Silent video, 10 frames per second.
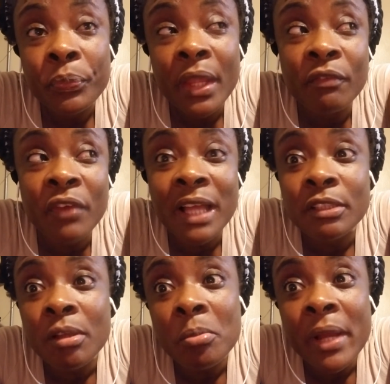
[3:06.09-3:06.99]
and find
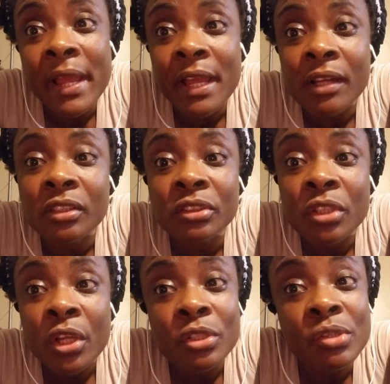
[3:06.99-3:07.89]
somewhere else
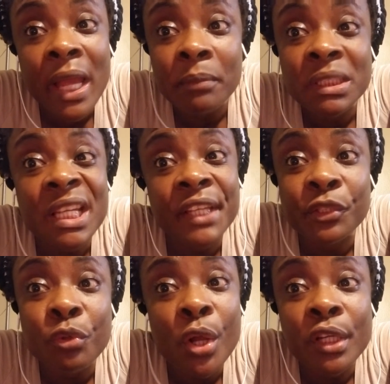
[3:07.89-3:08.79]
to empty his
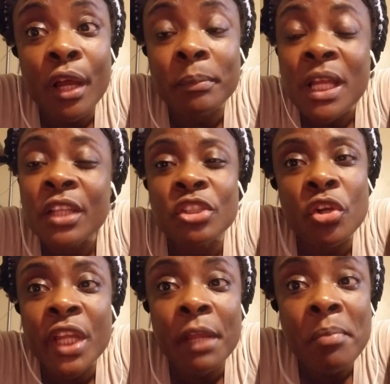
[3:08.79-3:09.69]
scrotum,
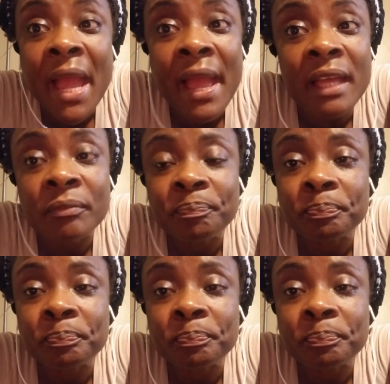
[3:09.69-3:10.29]
don't get mad.